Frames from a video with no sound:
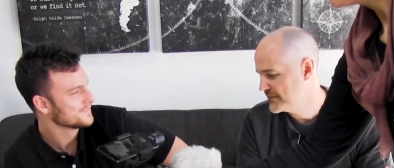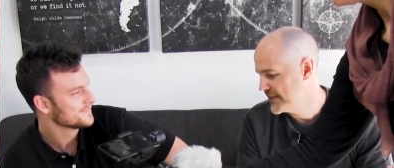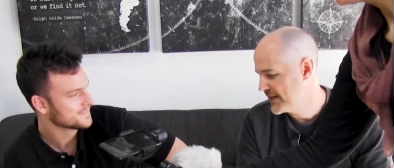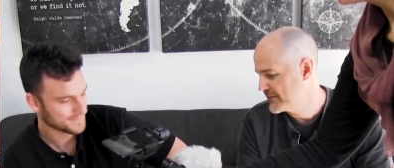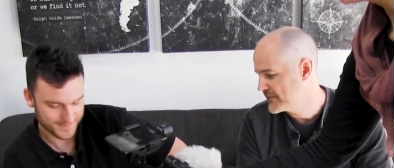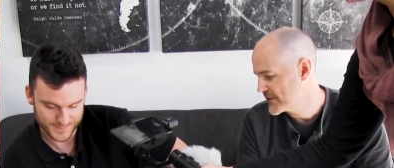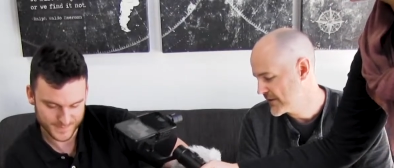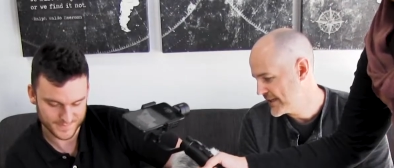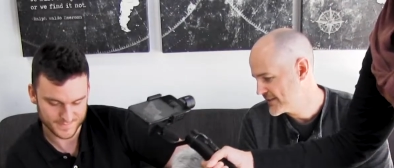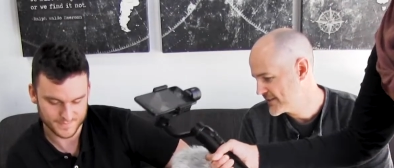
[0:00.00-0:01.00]
Speaker 1: Yeah.
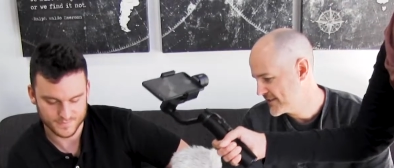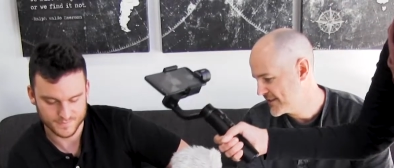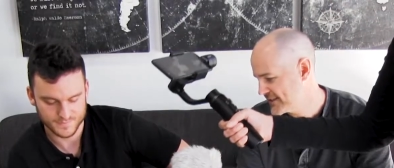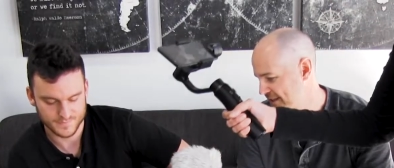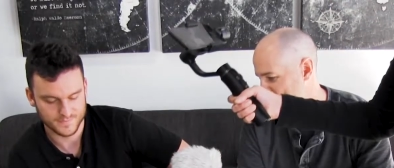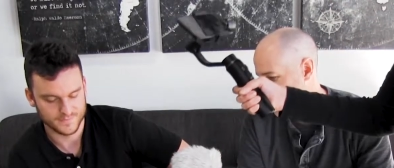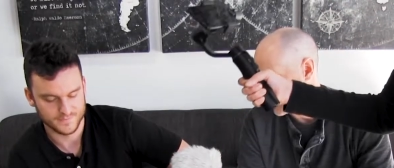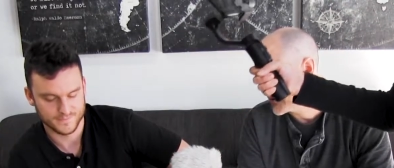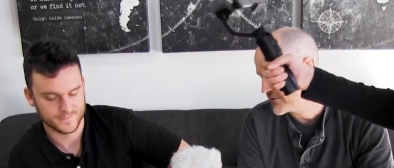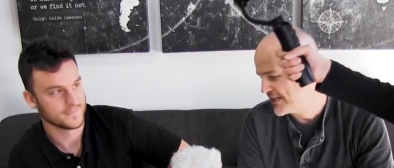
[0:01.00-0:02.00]
So that's that's how the
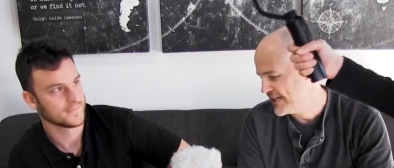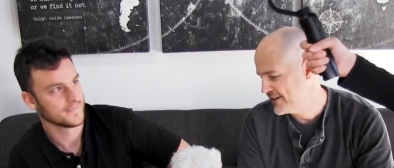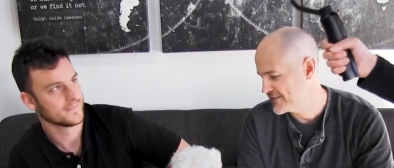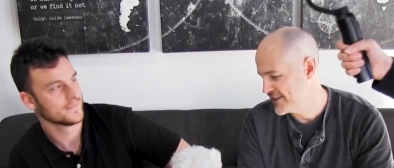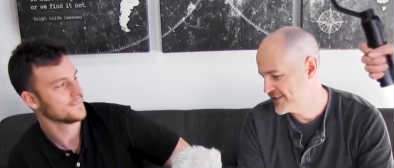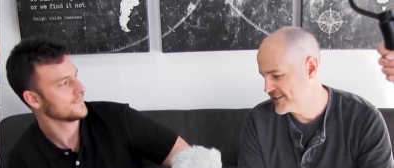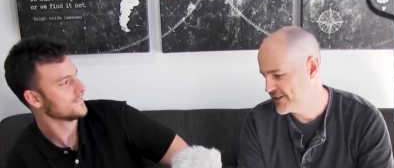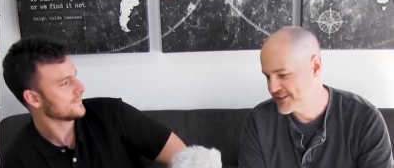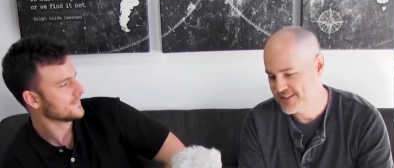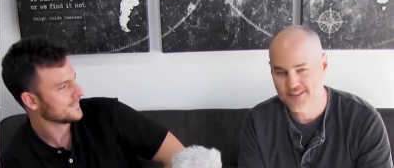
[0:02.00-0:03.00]
package arrives, and you
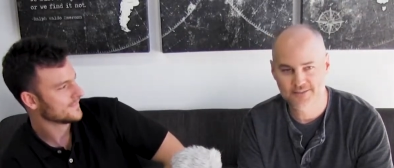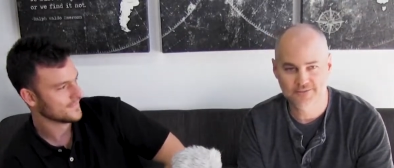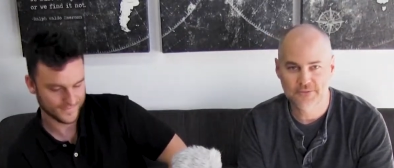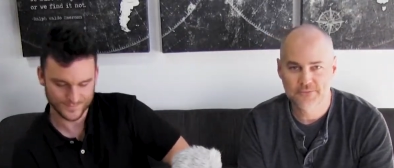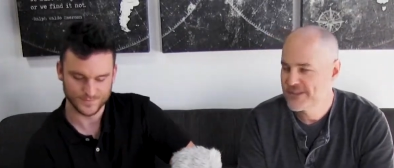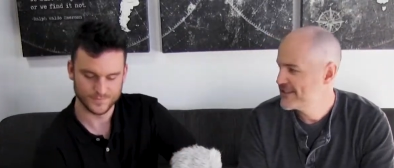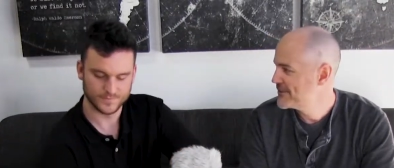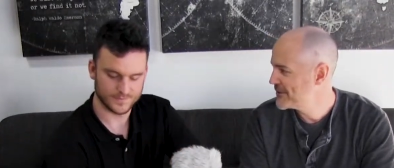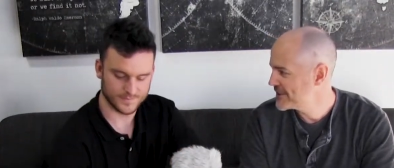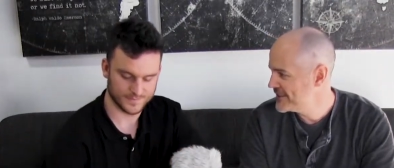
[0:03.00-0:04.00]
know, it's just
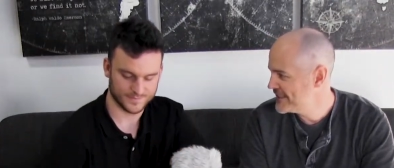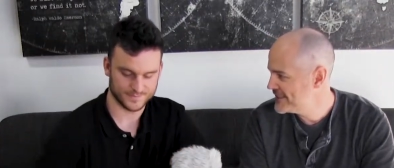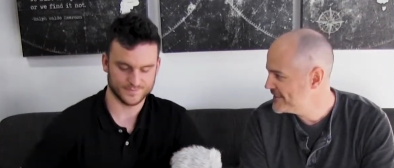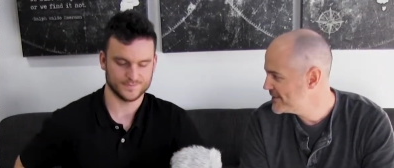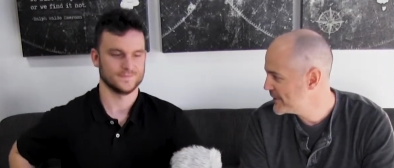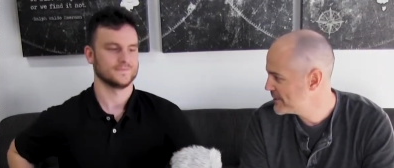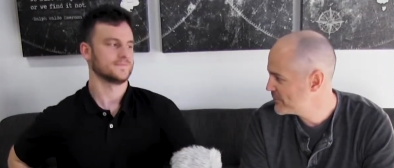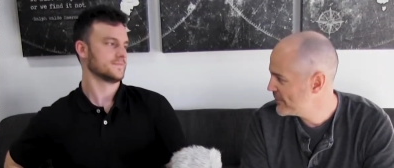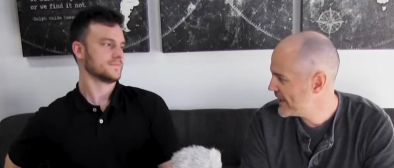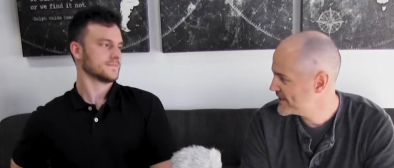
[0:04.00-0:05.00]
really clean,
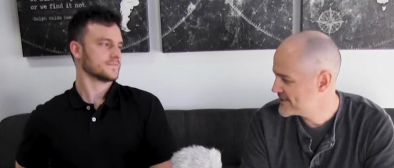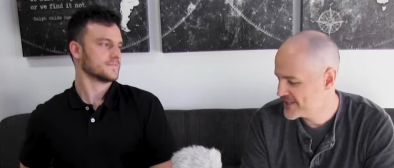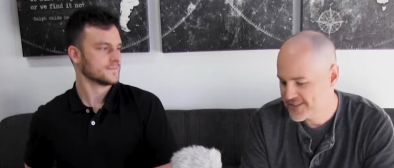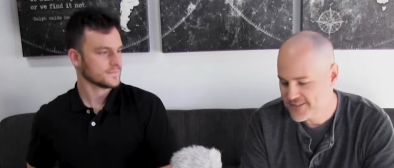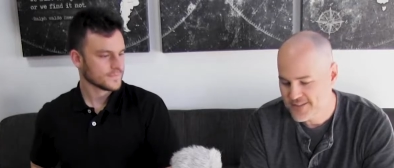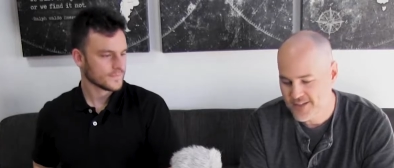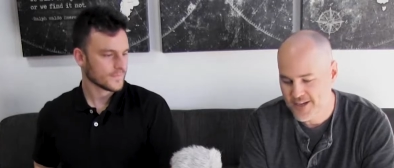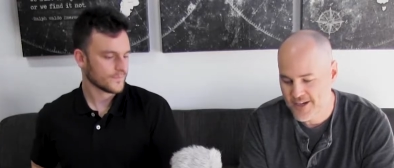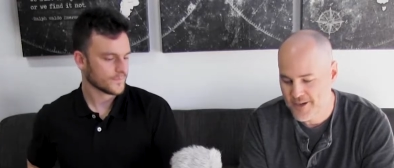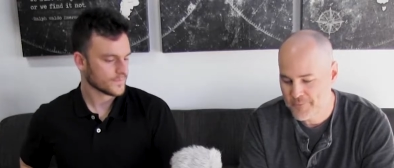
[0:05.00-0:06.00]
minimal packaging.
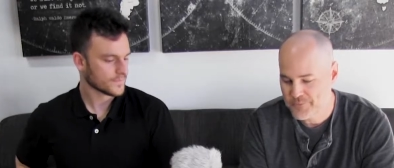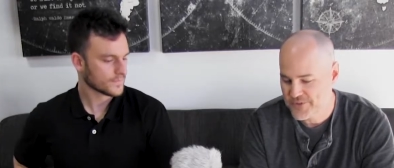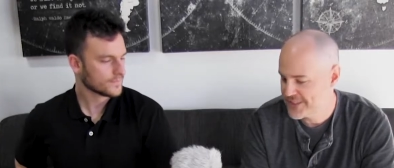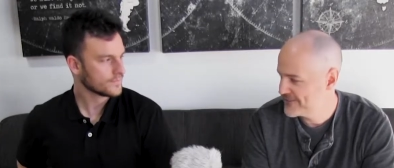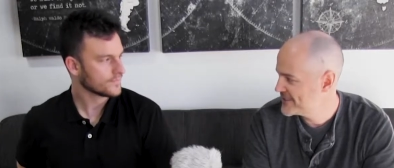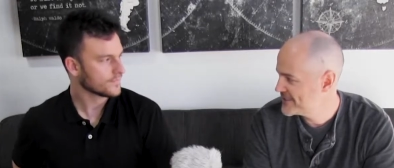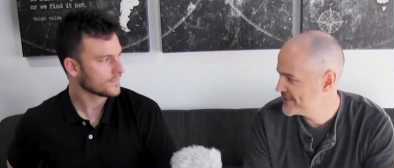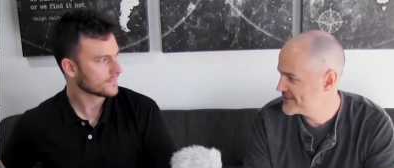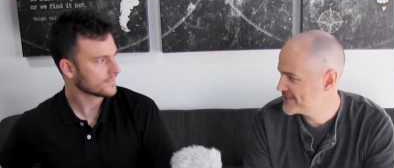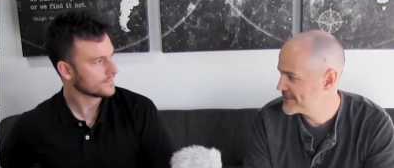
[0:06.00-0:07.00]
Um, leave it
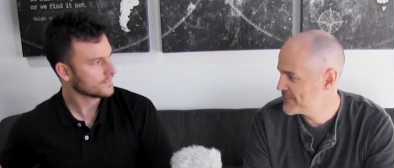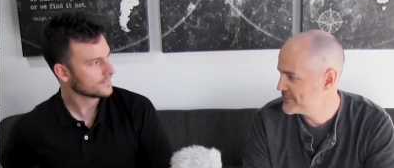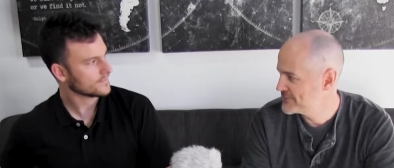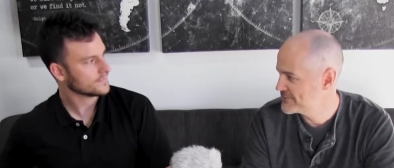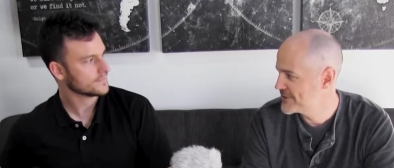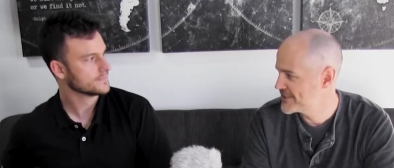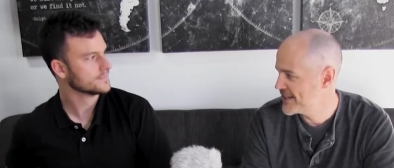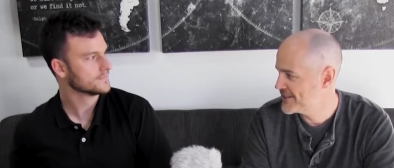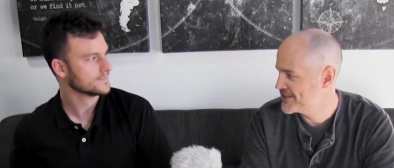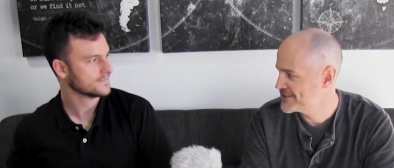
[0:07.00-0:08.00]
to a couple
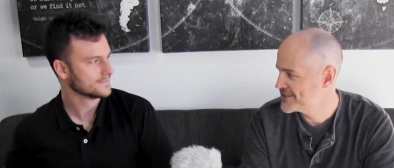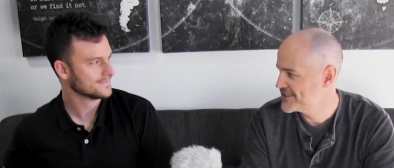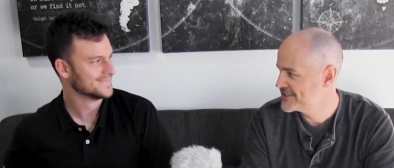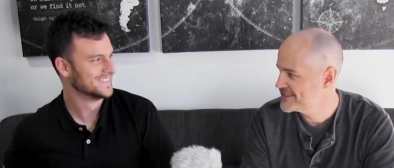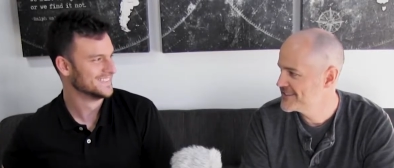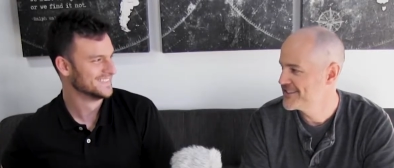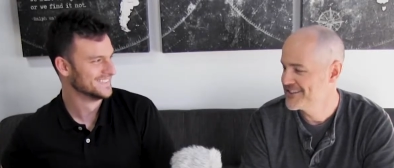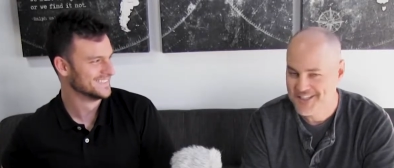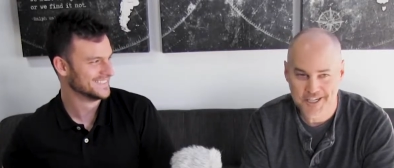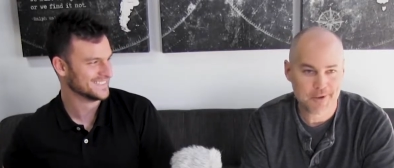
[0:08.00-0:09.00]
designers to
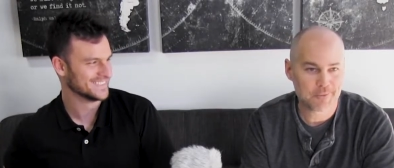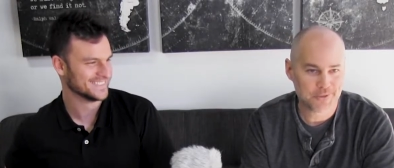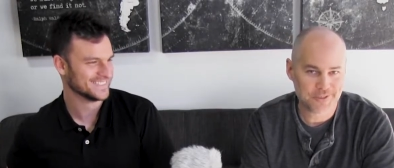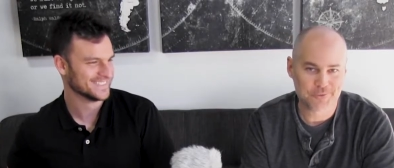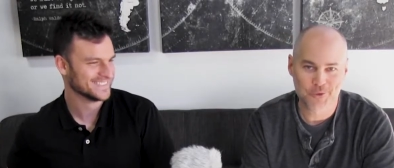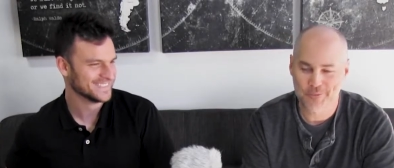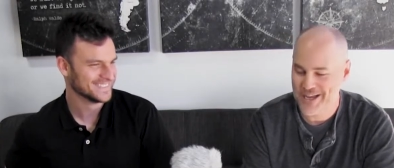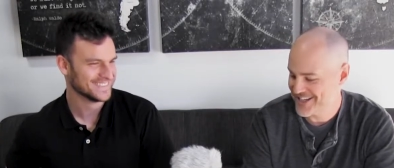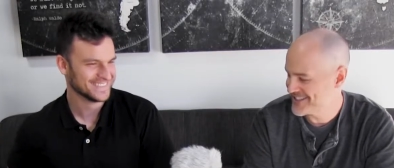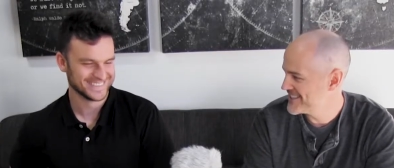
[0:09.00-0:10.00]
come up with some cool
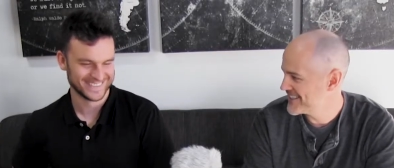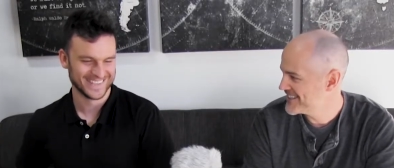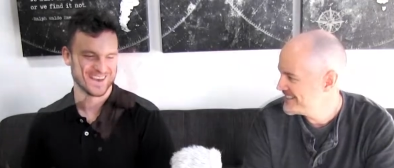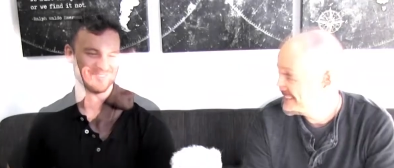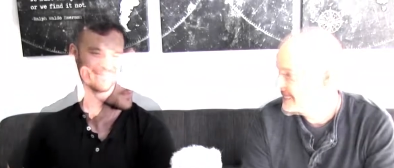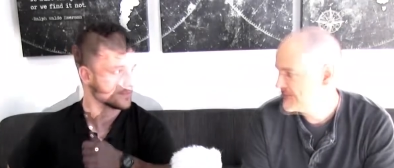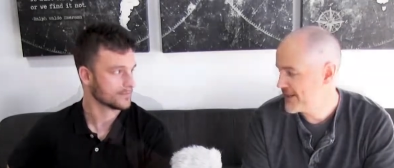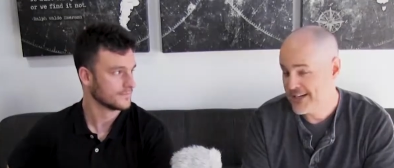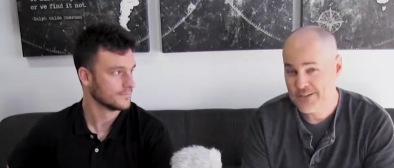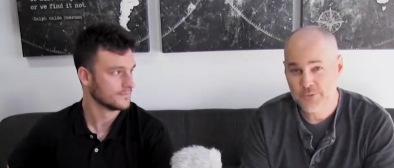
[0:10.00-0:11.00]
packaging. Yeah. Uh,
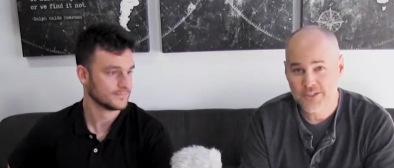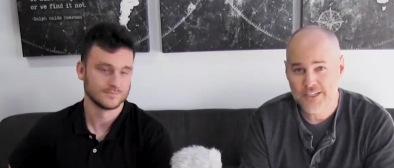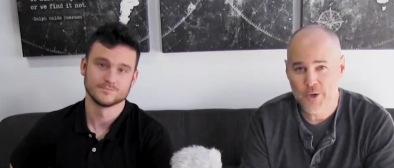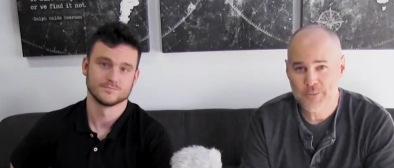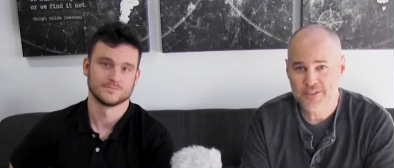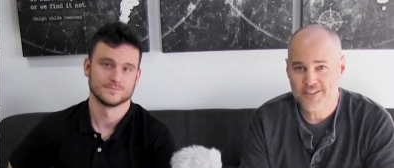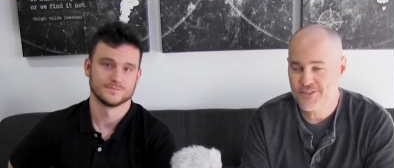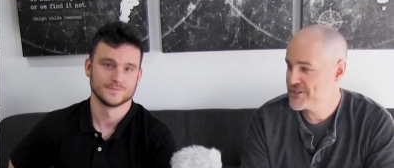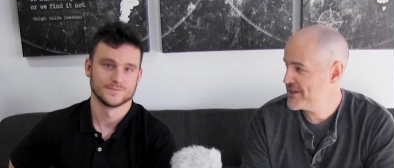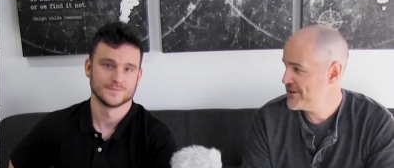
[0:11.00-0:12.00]
all right. Well, I hope you like
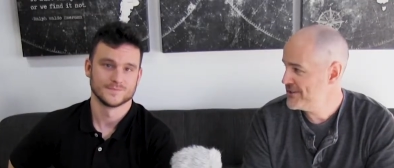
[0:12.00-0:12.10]
the show.